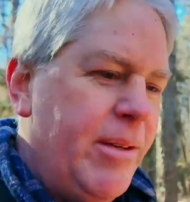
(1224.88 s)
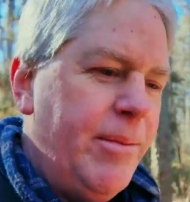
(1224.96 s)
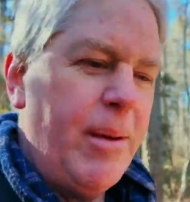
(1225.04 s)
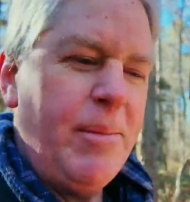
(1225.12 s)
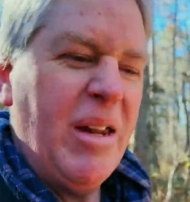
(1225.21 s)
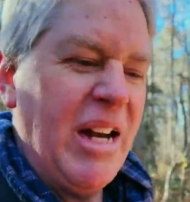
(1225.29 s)

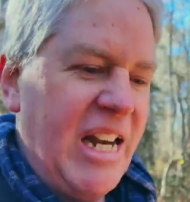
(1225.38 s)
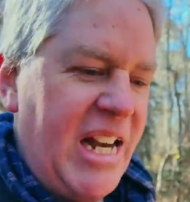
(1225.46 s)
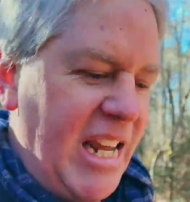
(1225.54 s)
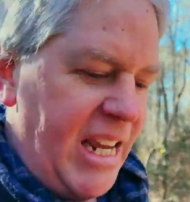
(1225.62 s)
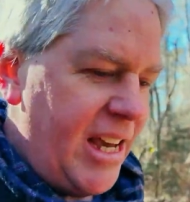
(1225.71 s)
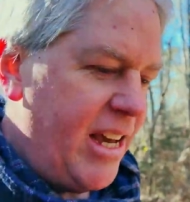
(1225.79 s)
maybe an
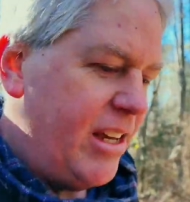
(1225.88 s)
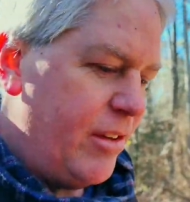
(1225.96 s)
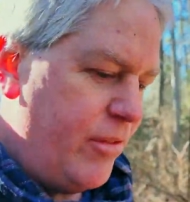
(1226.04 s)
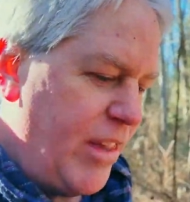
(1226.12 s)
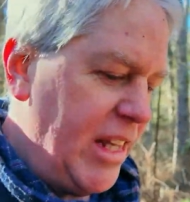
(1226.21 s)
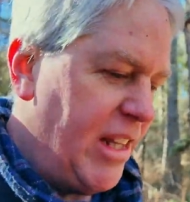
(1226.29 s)
aninga
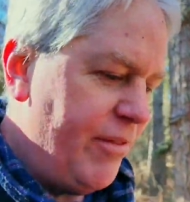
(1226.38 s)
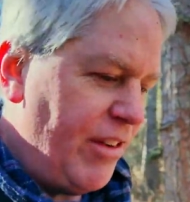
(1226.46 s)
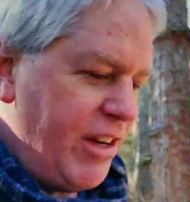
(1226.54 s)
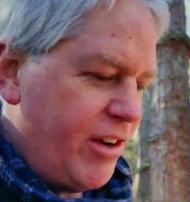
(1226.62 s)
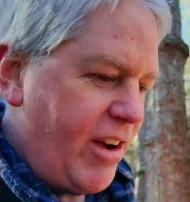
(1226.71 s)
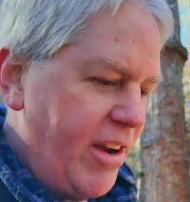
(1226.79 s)
if they live
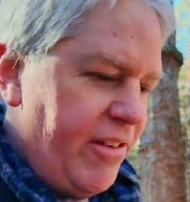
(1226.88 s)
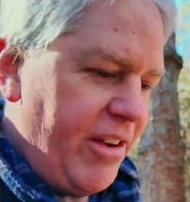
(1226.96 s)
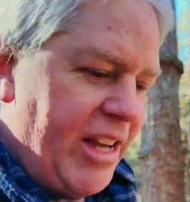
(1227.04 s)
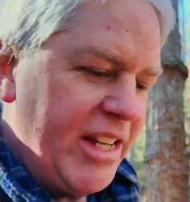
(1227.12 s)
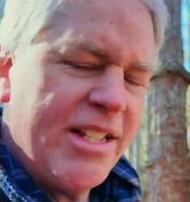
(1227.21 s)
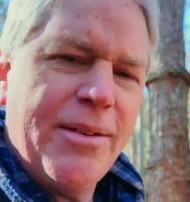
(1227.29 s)
in your
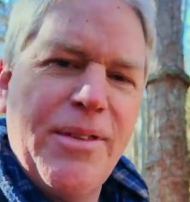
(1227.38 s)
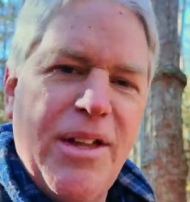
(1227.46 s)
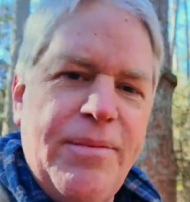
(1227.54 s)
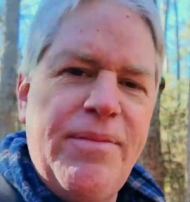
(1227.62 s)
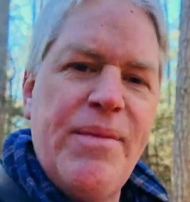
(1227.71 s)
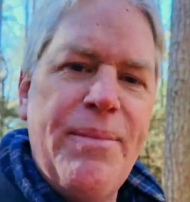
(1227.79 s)
area. Some
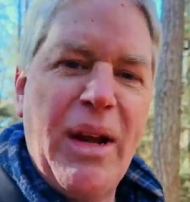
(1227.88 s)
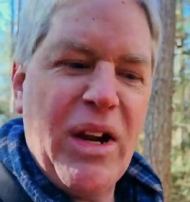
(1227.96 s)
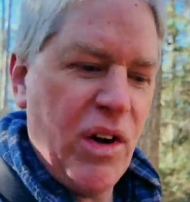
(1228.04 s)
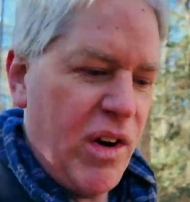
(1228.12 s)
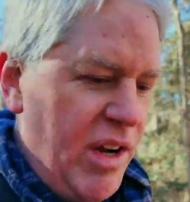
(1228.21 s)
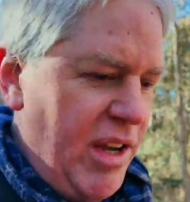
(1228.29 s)
of the
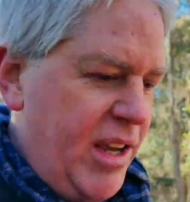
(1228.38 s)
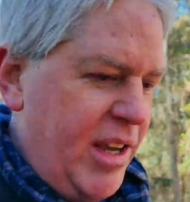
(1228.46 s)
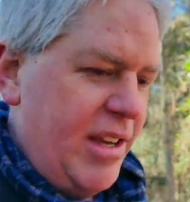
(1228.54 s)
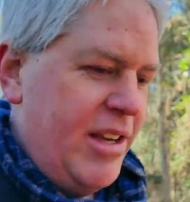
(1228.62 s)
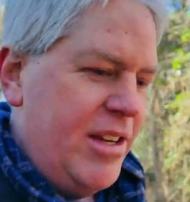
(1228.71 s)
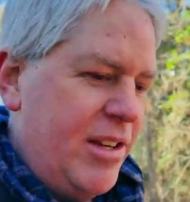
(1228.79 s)
bigger,
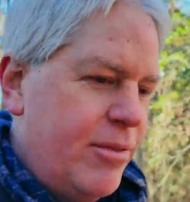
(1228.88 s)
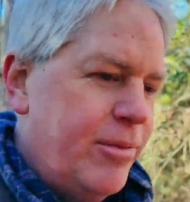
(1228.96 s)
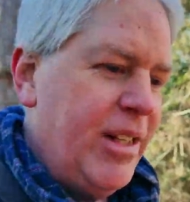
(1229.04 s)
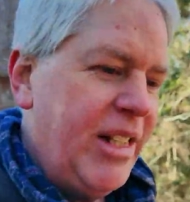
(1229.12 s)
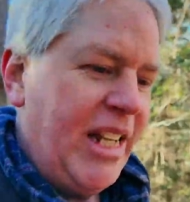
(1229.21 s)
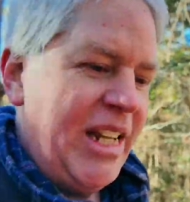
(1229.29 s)

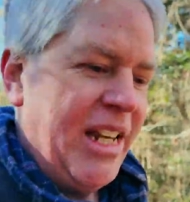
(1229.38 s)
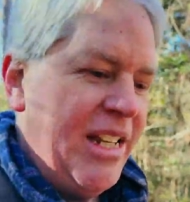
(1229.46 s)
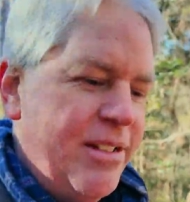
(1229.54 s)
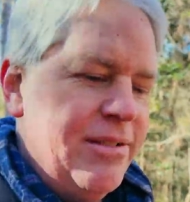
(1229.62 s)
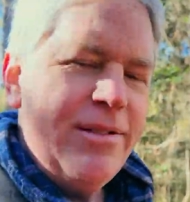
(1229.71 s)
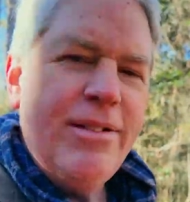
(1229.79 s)
really
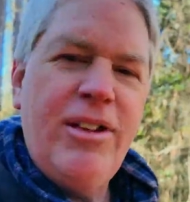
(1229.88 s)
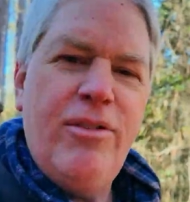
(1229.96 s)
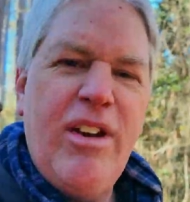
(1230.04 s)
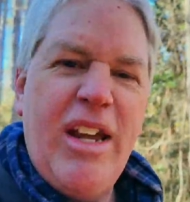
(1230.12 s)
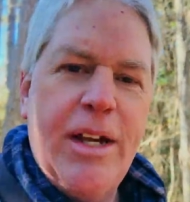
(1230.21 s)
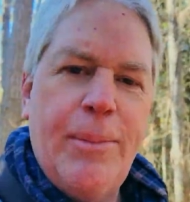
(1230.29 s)

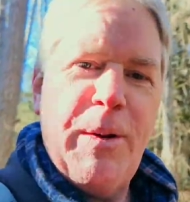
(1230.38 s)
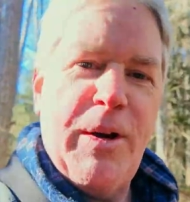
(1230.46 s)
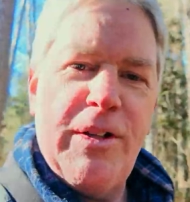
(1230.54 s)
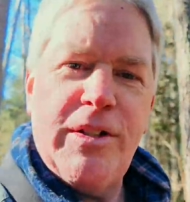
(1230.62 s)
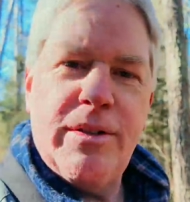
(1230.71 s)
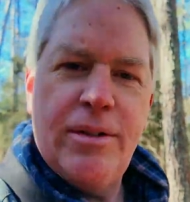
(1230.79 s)
unique
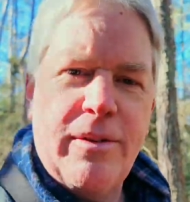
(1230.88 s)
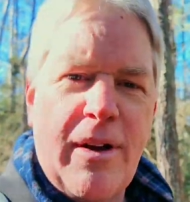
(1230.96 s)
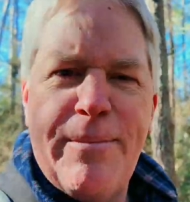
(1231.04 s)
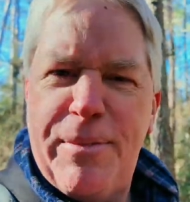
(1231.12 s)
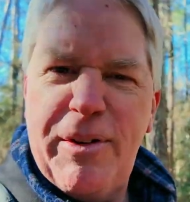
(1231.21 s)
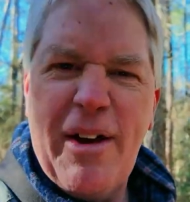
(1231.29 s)
birds.
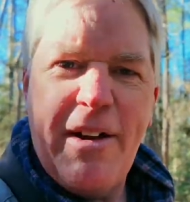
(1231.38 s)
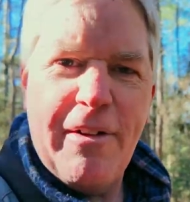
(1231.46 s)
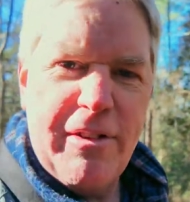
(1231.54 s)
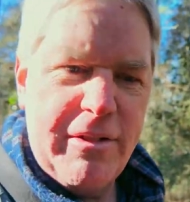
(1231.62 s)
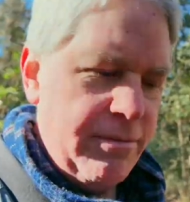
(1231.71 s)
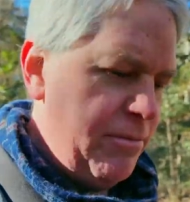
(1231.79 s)
Great blue
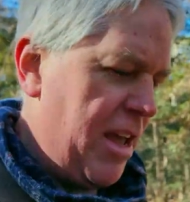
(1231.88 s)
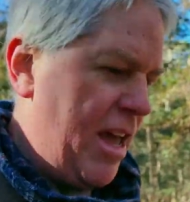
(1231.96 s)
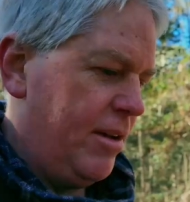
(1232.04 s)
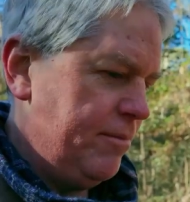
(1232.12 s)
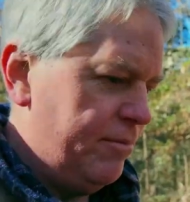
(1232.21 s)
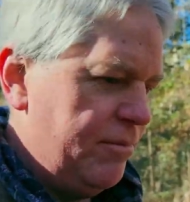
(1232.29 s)
heron,
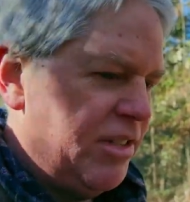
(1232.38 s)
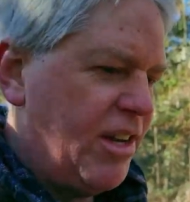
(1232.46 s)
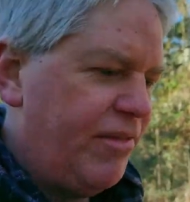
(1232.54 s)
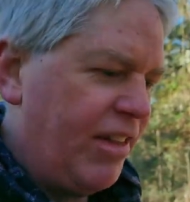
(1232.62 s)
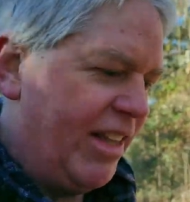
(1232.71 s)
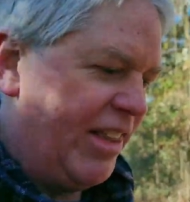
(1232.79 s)
yeah,
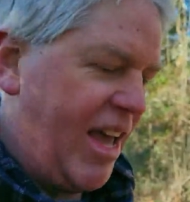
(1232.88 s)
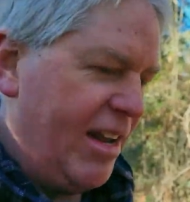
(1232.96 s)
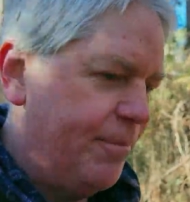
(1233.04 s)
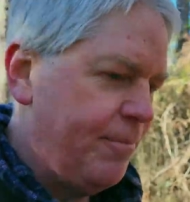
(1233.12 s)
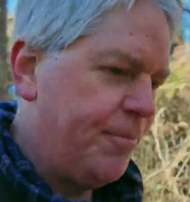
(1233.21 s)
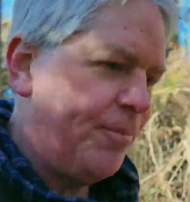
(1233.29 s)
stuff like that.
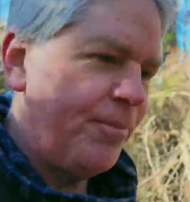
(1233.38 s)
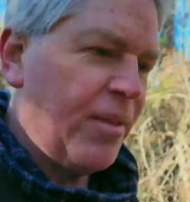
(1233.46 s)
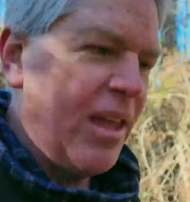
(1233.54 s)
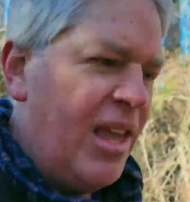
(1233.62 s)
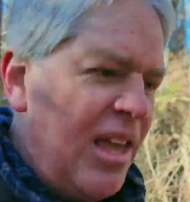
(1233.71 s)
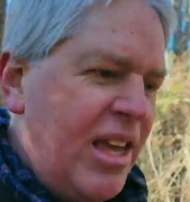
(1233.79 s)

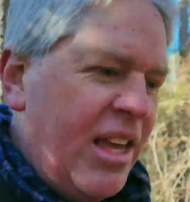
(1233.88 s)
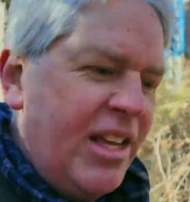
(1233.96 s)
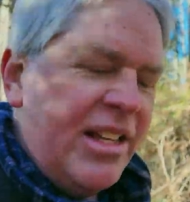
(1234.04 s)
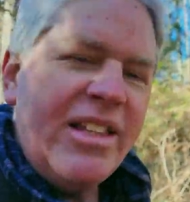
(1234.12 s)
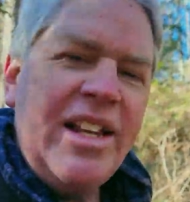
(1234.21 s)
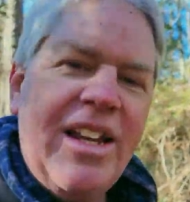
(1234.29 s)

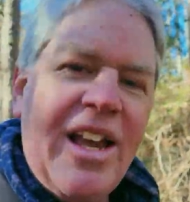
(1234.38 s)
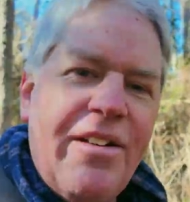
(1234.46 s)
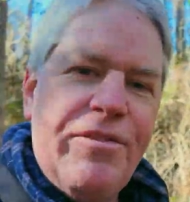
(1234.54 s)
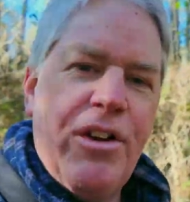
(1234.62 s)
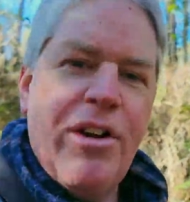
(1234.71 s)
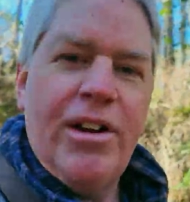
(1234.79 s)
Then you
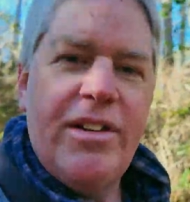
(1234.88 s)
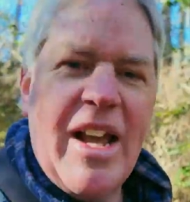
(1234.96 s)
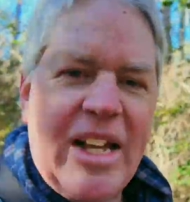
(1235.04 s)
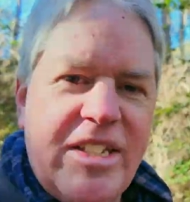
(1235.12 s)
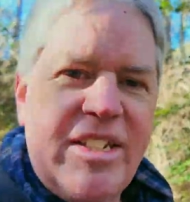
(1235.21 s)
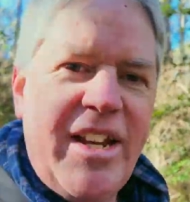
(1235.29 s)
have your
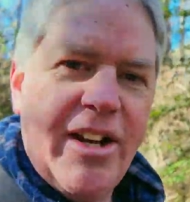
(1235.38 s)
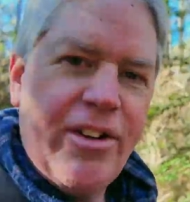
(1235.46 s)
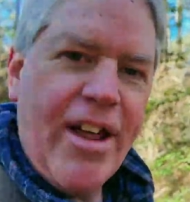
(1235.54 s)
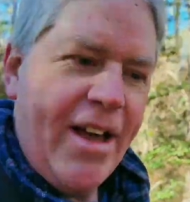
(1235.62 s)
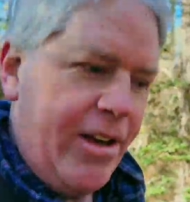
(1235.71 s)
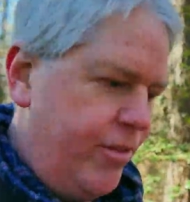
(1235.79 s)
next tier
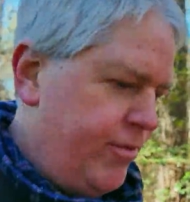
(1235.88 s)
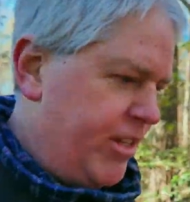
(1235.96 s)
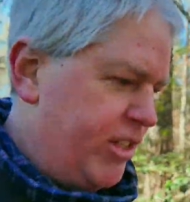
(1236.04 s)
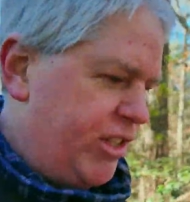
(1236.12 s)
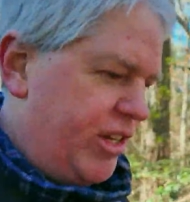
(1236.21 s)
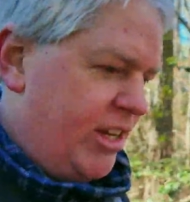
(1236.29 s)
down,
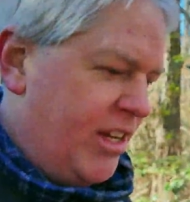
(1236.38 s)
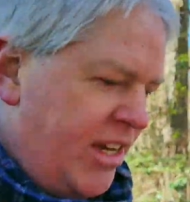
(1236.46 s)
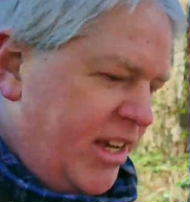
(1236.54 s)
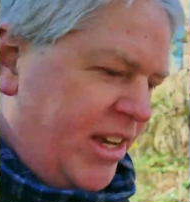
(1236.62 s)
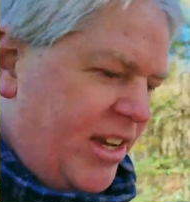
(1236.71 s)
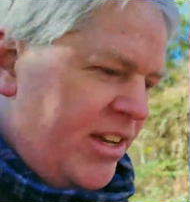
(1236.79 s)
which
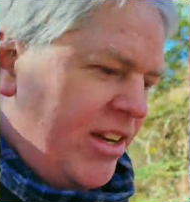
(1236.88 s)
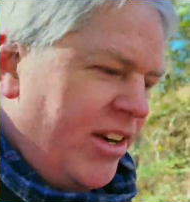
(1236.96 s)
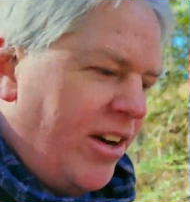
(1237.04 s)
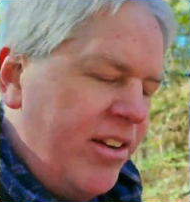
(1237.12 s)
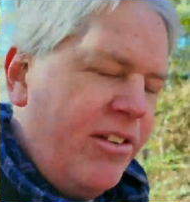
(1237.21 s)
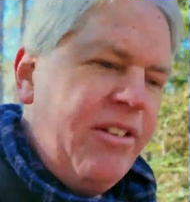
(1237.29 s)

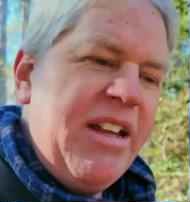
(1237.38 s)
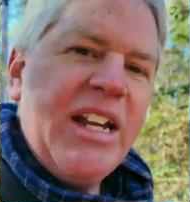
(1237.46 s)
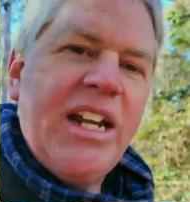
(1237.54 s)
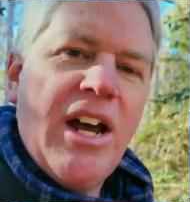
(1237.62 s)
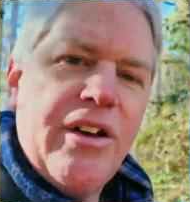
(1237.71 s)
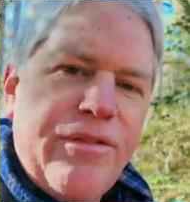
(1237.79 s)
are unique
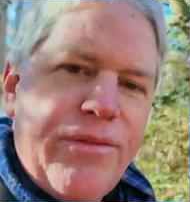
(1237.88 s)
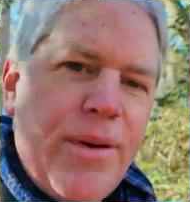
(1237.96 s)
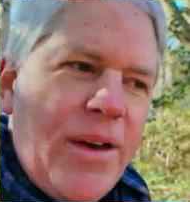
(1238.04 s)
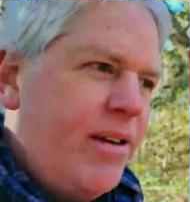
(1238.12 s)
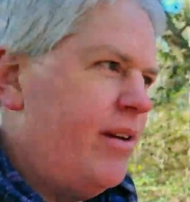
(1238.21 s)
enough